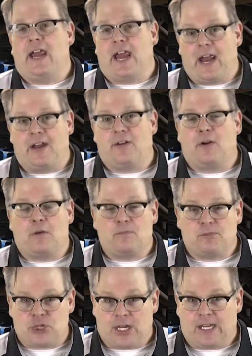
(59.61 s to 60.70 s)
and
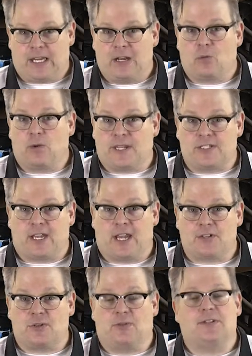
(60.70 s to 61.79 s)
checking it with a
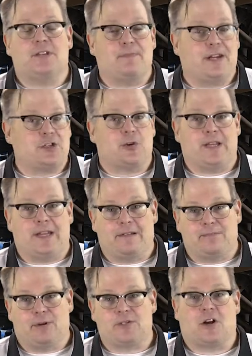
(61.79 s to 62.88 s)
scan tool to make sure the
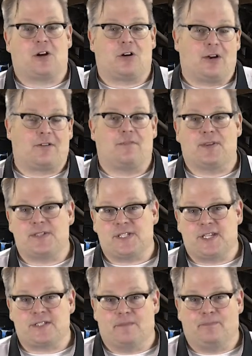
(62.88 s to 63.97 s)
inputs are correct for the
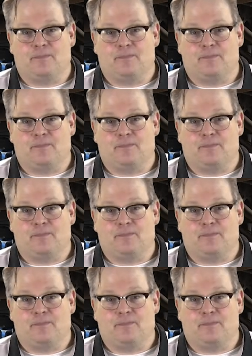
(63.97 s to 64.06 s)
system.